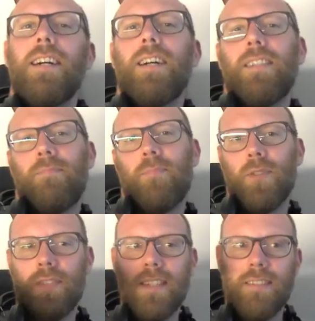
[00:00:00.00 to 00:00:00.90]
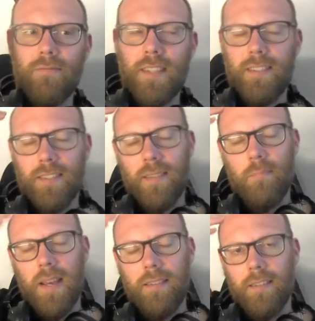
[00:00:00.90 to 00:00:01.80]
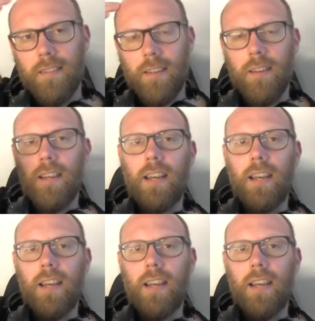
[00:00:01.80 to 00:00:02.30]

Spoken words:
It's because it's just a method that